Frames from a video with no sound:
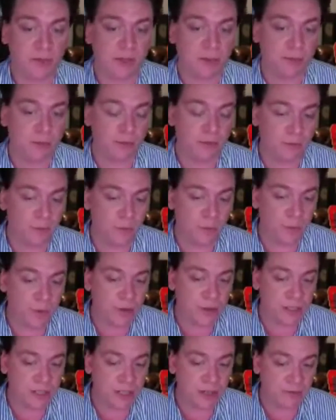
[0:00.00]
Some people have
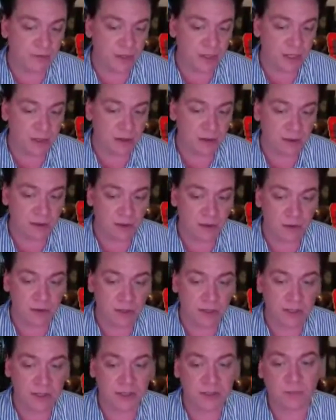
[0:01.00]
proposed
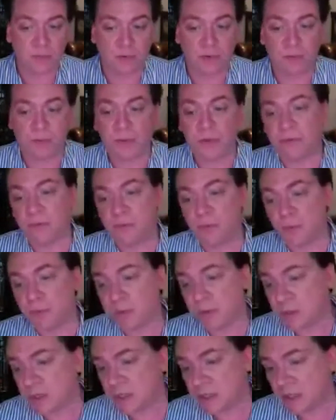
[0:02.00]
1730, some people have
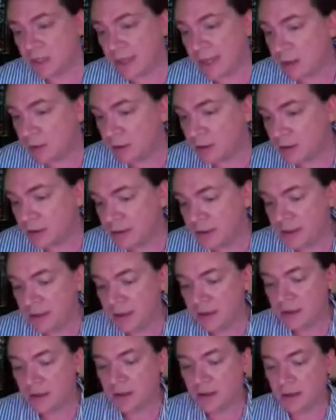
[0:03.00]
proposed later.
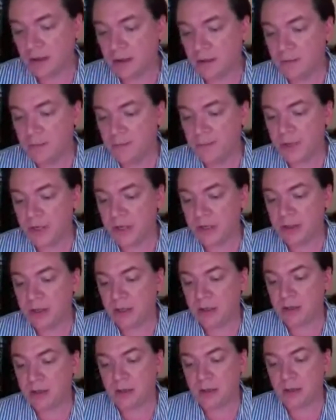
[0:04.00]
And I
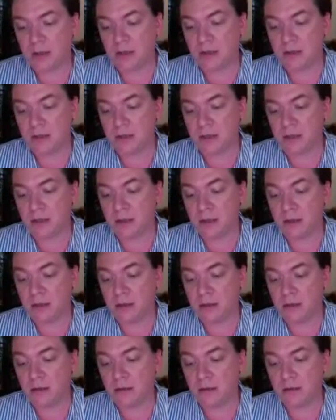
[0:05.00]
think that,
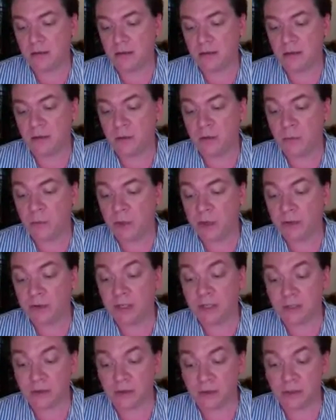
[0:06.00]
in my
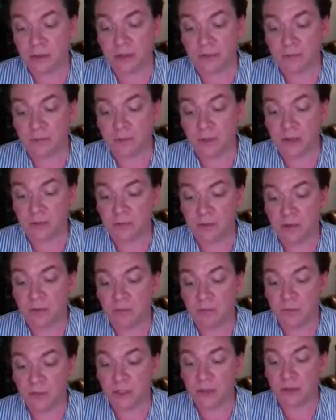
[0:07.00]
research,
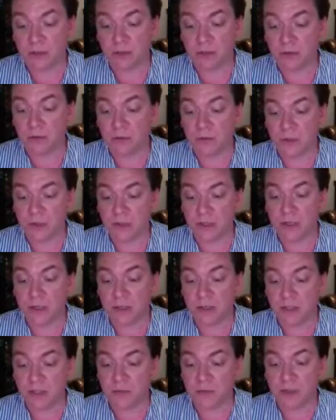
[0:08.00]
I've come to the
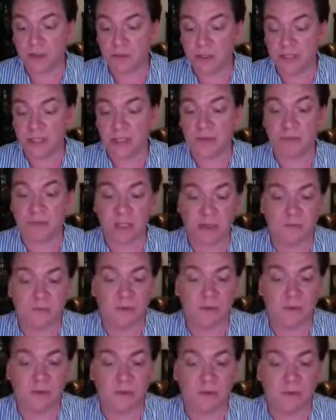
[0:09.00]
conclusion that it is between
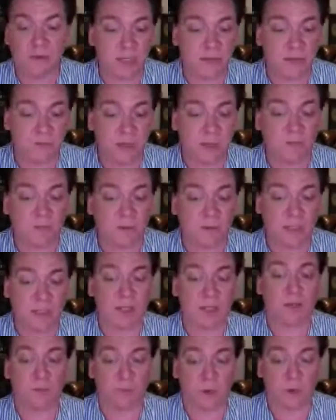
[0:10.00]
1750 and
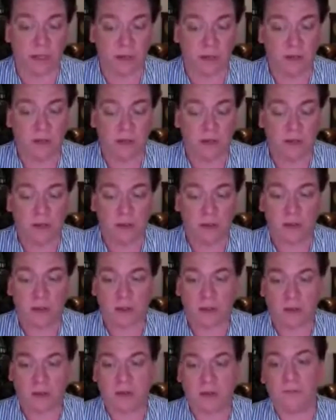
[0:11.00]
1753.
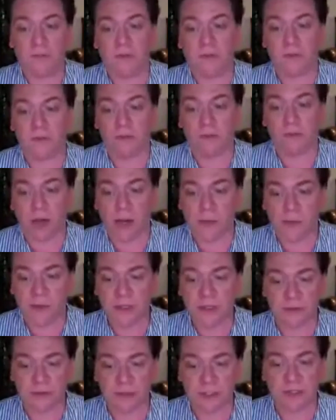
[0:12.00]
And through
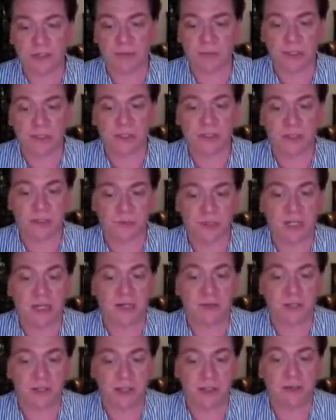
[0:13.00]
primary sources, we can
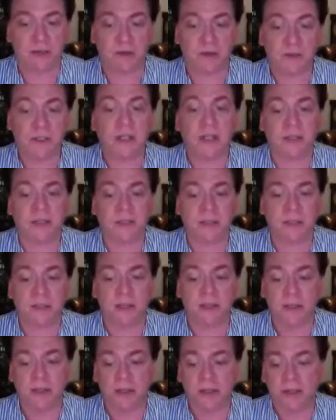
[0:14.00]
substantiate those
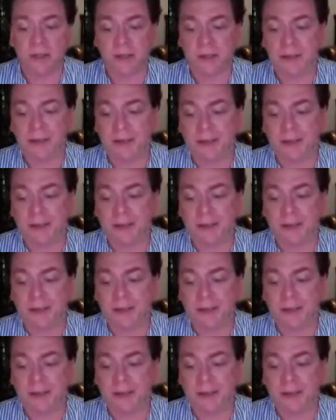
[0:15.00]
dates.